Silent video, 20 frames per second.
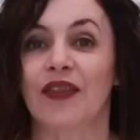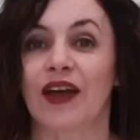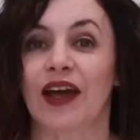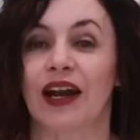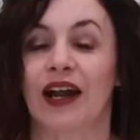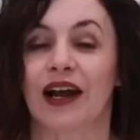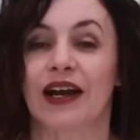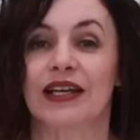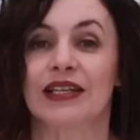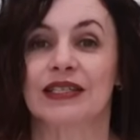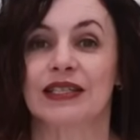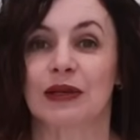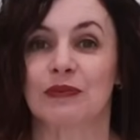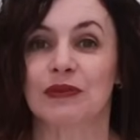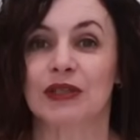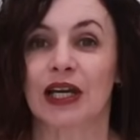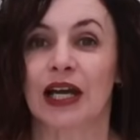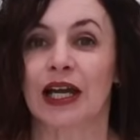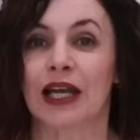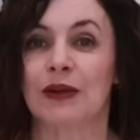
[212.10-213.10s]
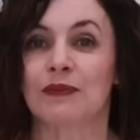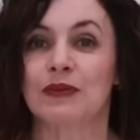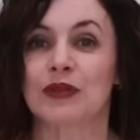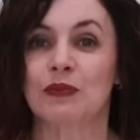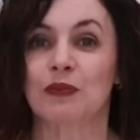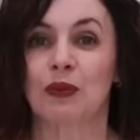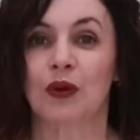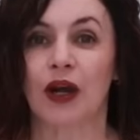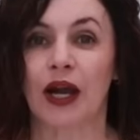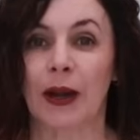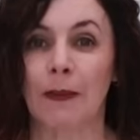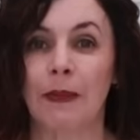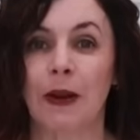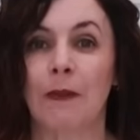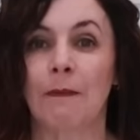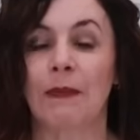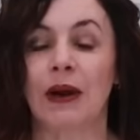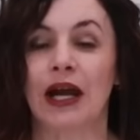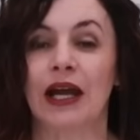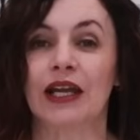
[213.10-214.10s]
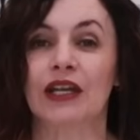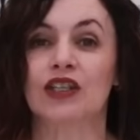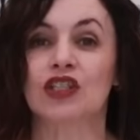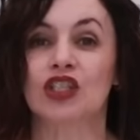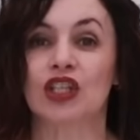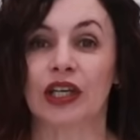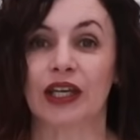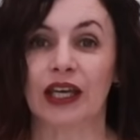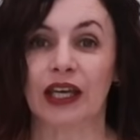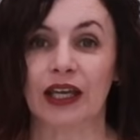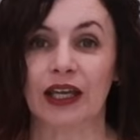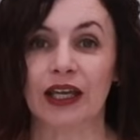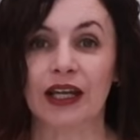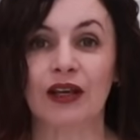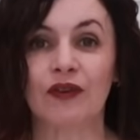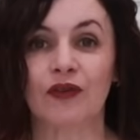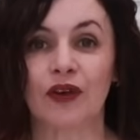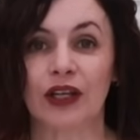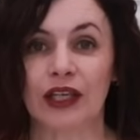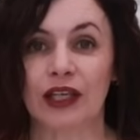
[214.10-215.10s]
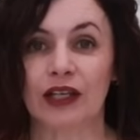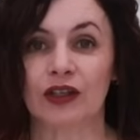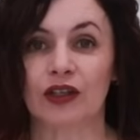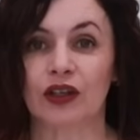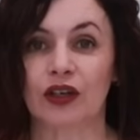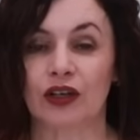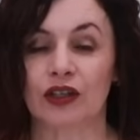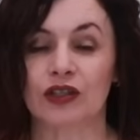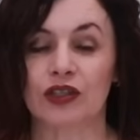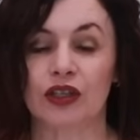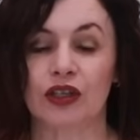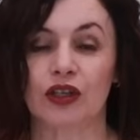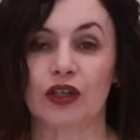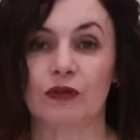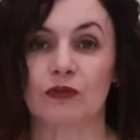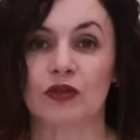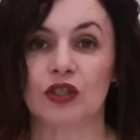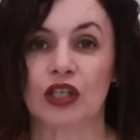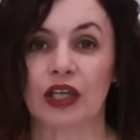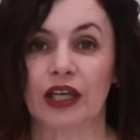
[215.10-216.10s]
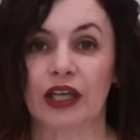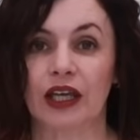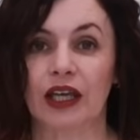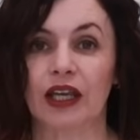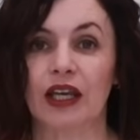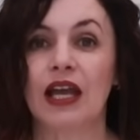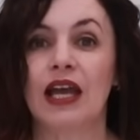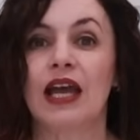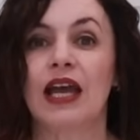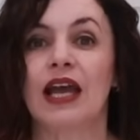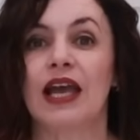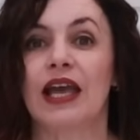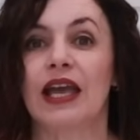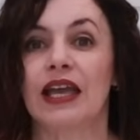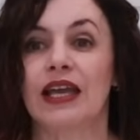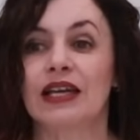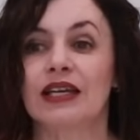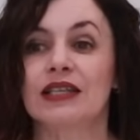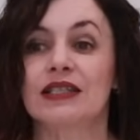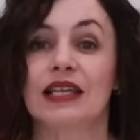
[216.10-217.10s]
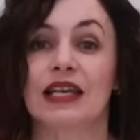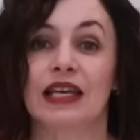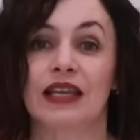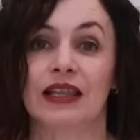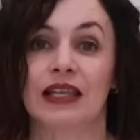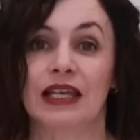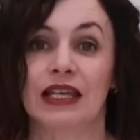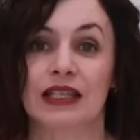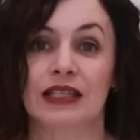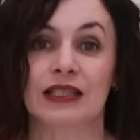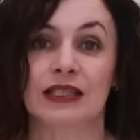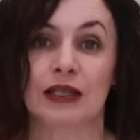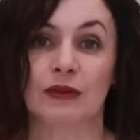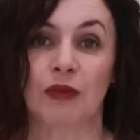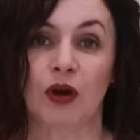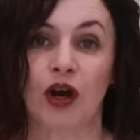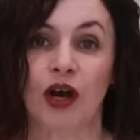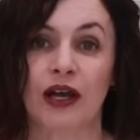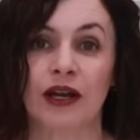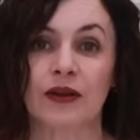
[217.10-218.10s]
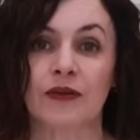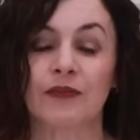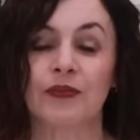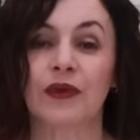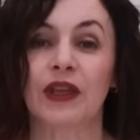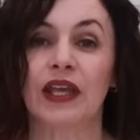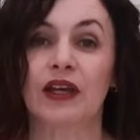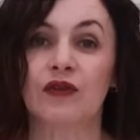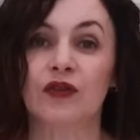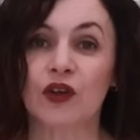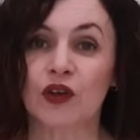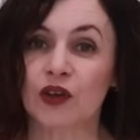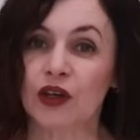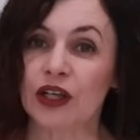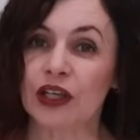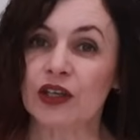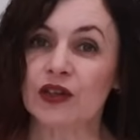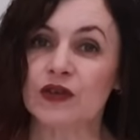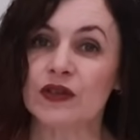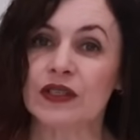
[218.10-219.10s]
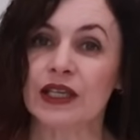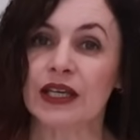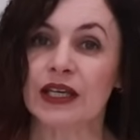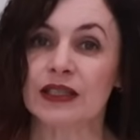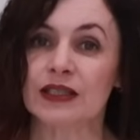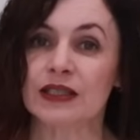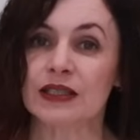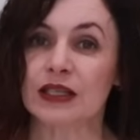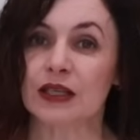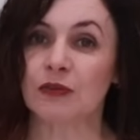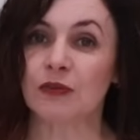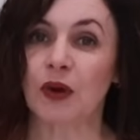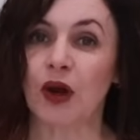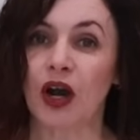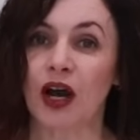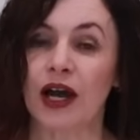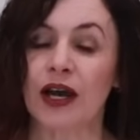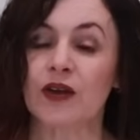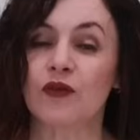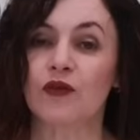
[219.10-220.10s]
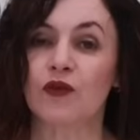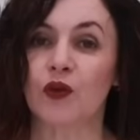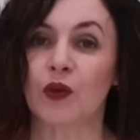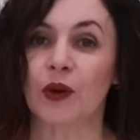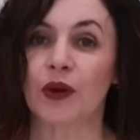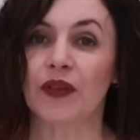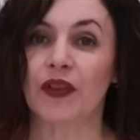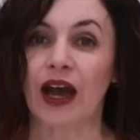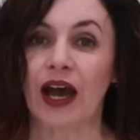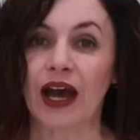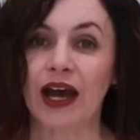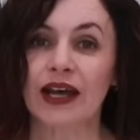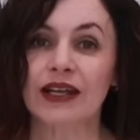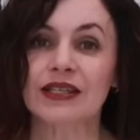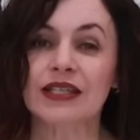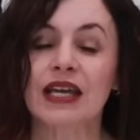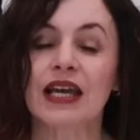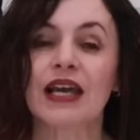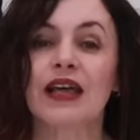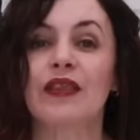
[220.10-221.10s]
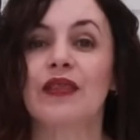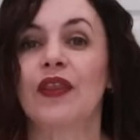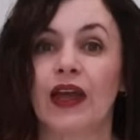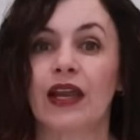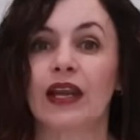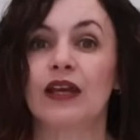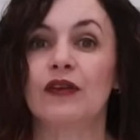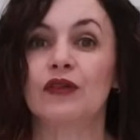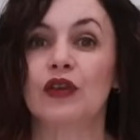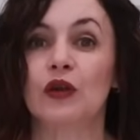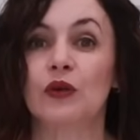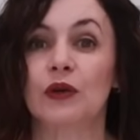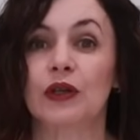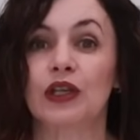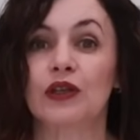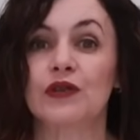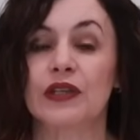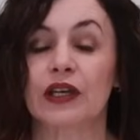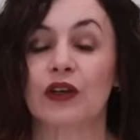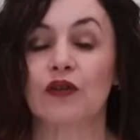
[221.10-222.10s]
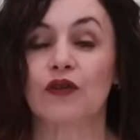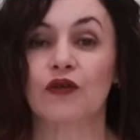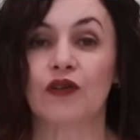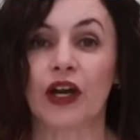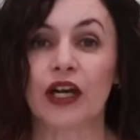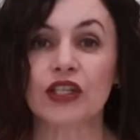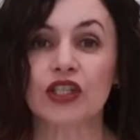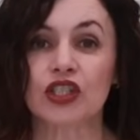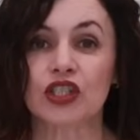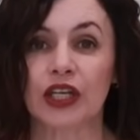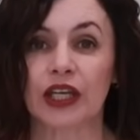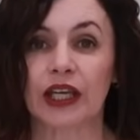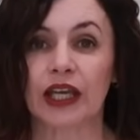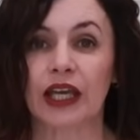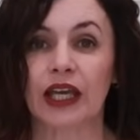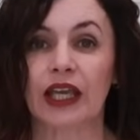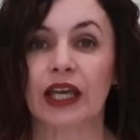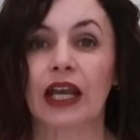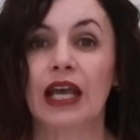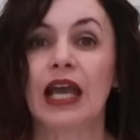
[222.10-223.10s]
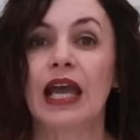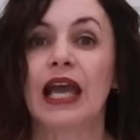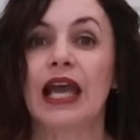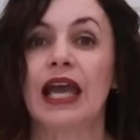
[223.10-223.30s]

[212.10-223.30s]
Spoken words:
that I sometimes prep my chicken, if I need cooked cube chicken, is in the Instant Pot. If you're going to use the Instant Pot for that, then if you were using fresh chicken,